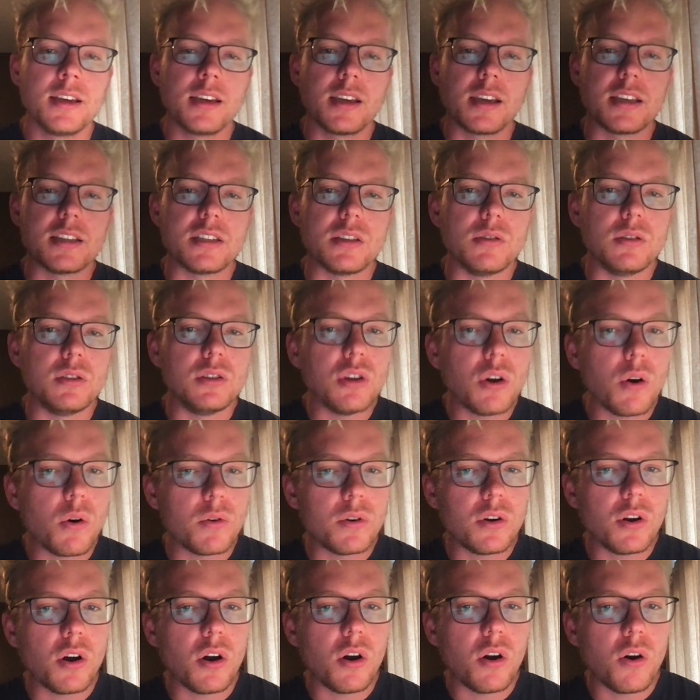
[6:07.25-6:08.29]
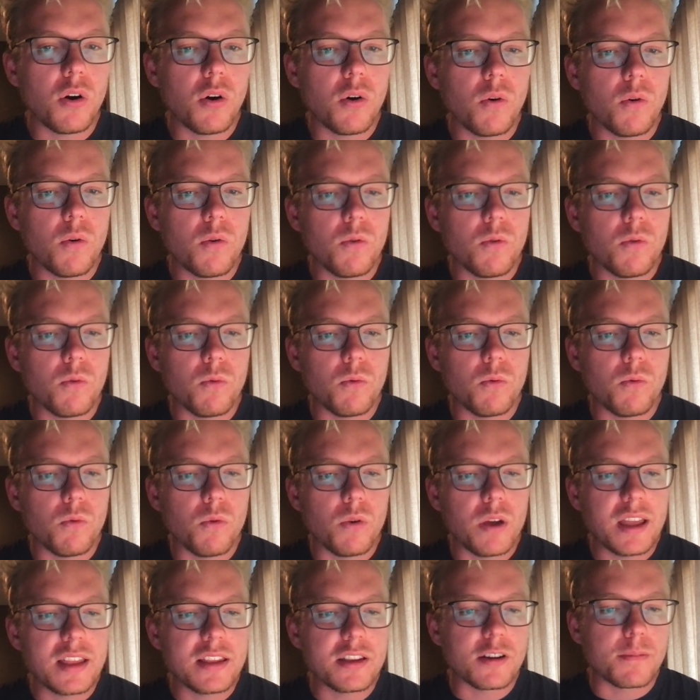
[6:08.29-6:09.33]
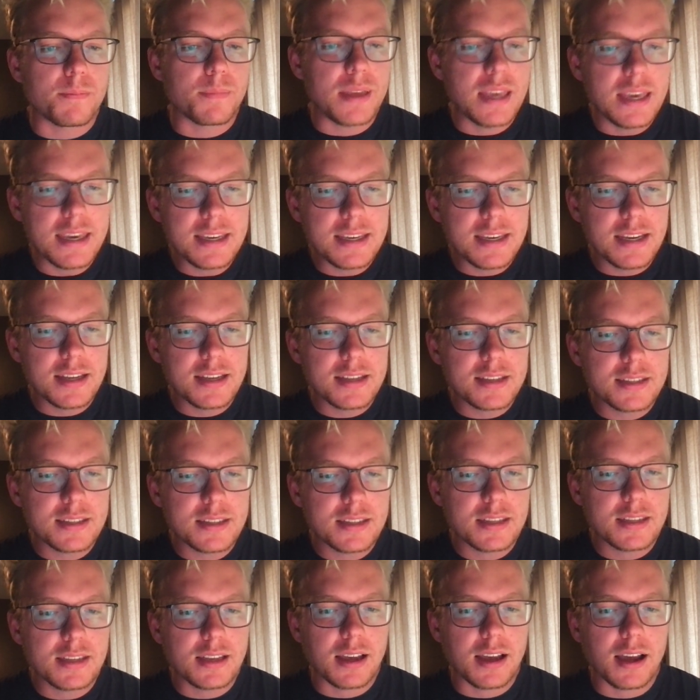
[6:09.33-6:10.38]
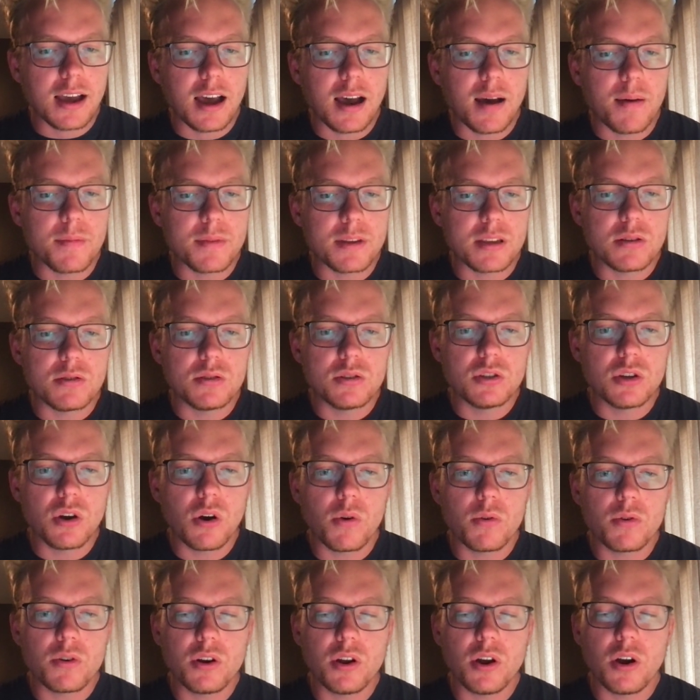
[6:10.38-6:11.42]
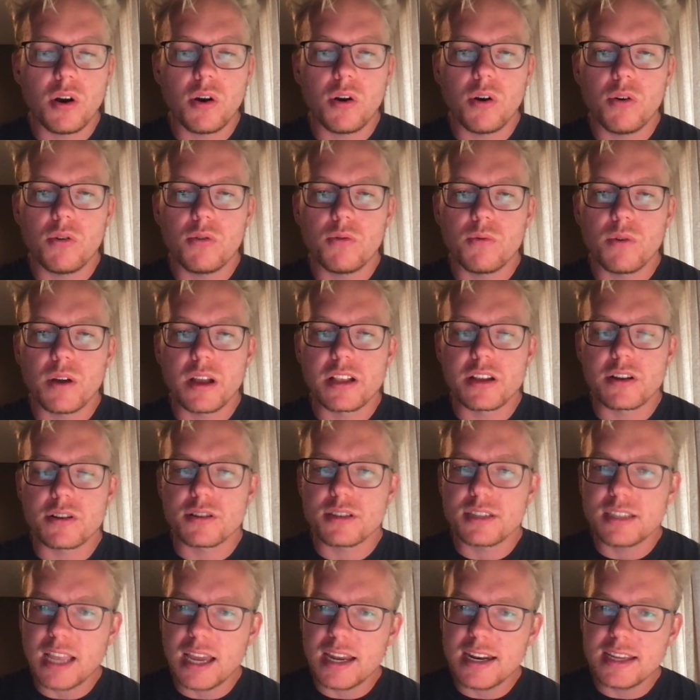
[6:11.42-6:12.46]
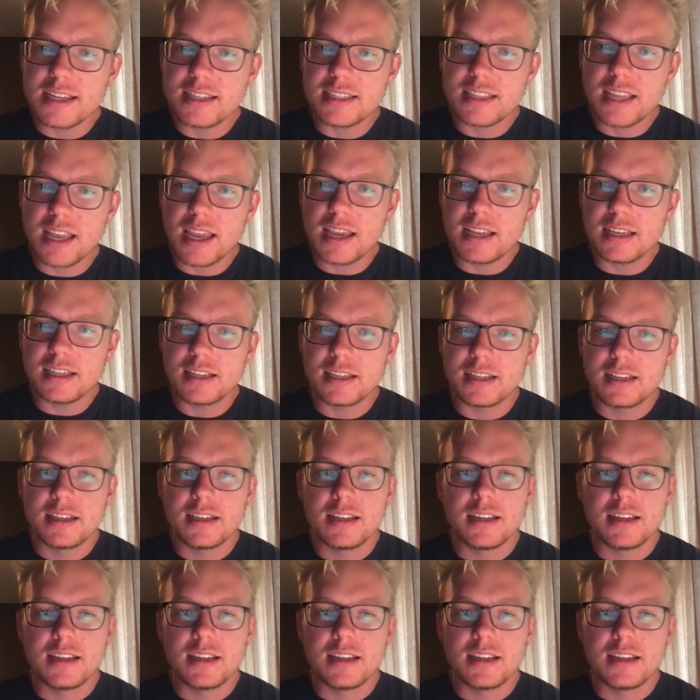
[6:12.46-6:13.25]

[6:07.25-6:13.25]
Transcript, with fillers: because you don't know when your peak is, um, you don't know when your steady state,